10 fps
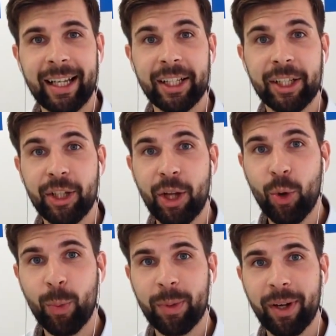
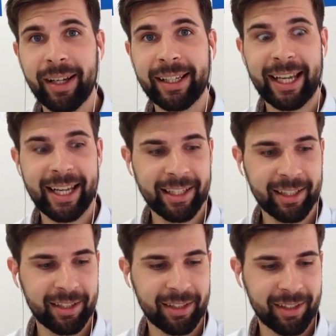Nope, I
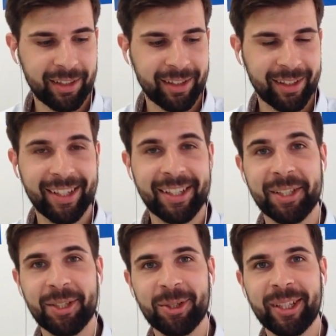can't.
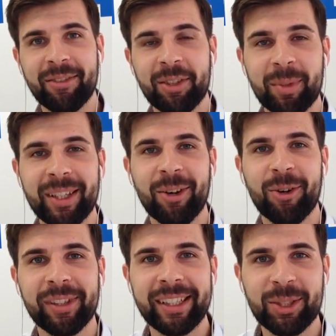You're giving me
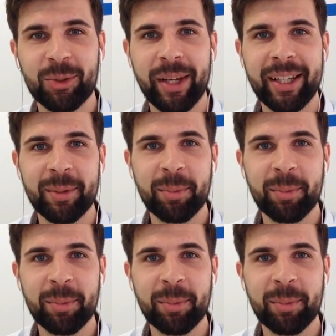only 20